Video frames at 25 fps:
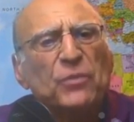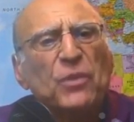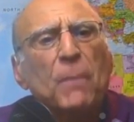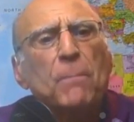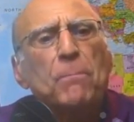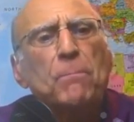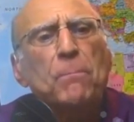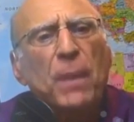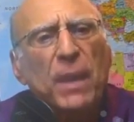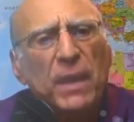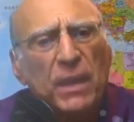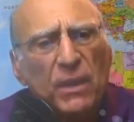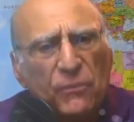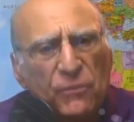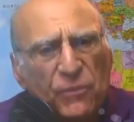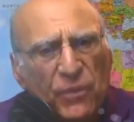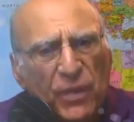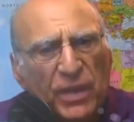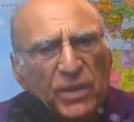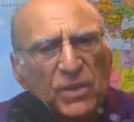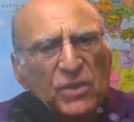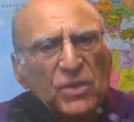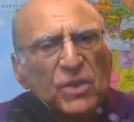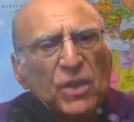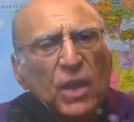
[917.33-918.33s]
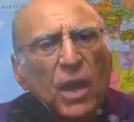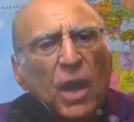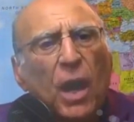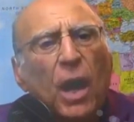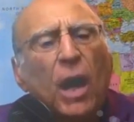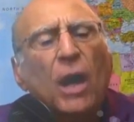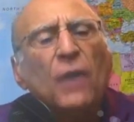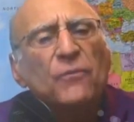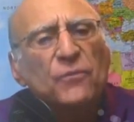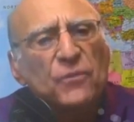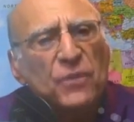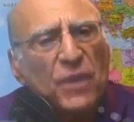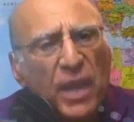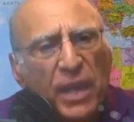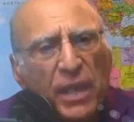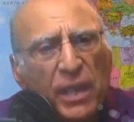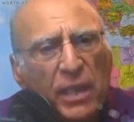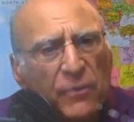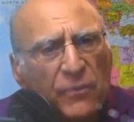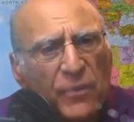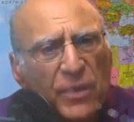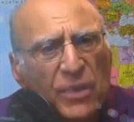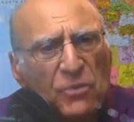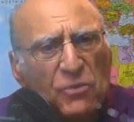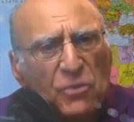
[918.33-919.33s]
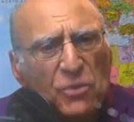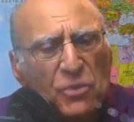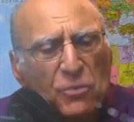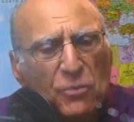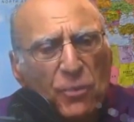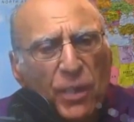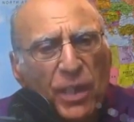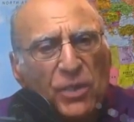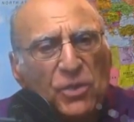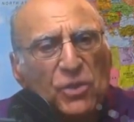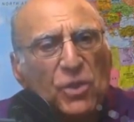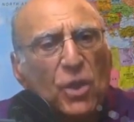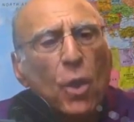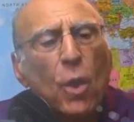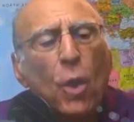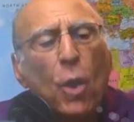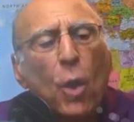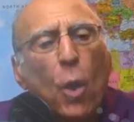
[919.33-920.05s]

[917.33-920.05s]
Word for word: the benefits of negative interest rates.